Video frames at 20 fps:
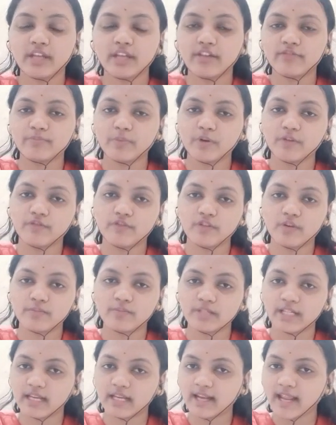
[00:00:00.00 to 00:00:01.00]
we have
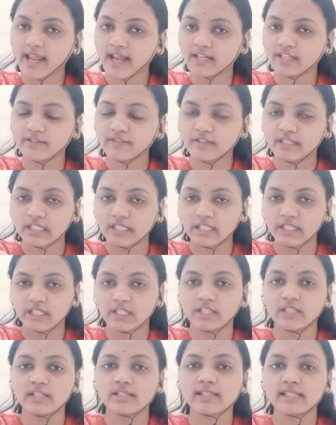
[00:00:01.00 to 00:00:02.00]
performed an activity
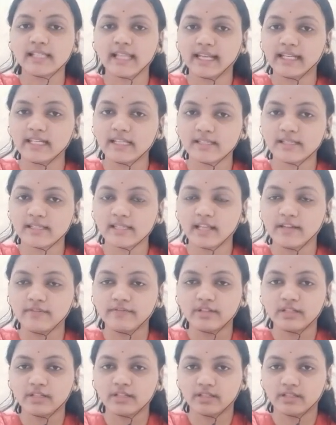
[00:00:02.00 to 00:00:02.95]
in the slide itself.